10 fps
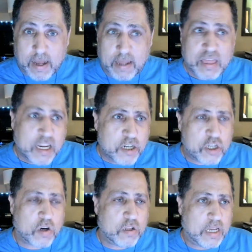I think
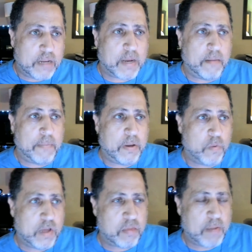Charlene might have been
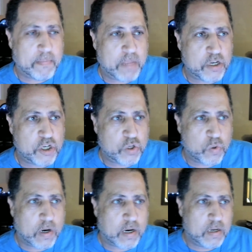with me. I'm not
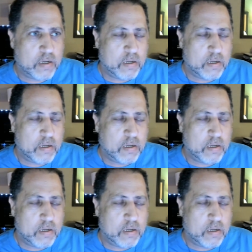sure.